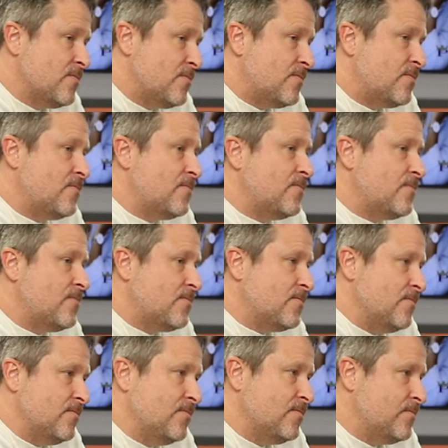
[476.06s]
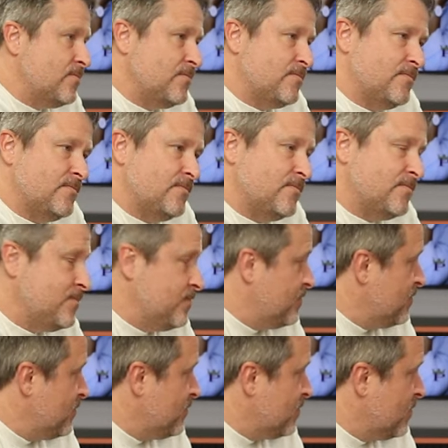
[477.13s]

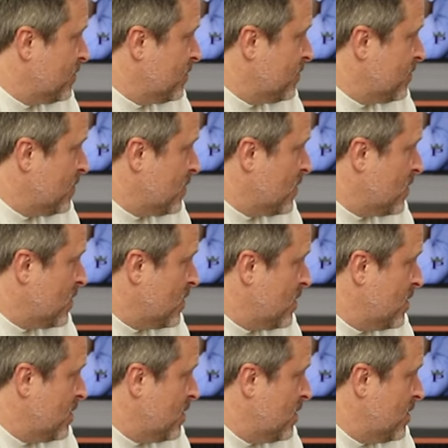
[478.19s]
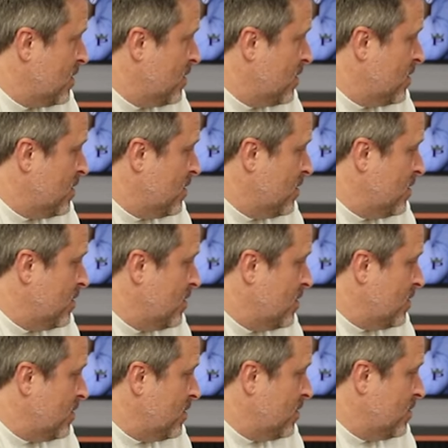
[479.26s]

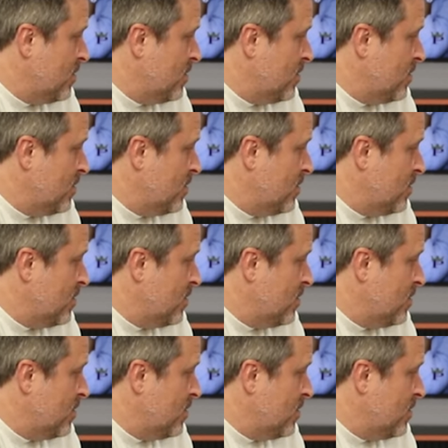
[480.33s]
[no speech]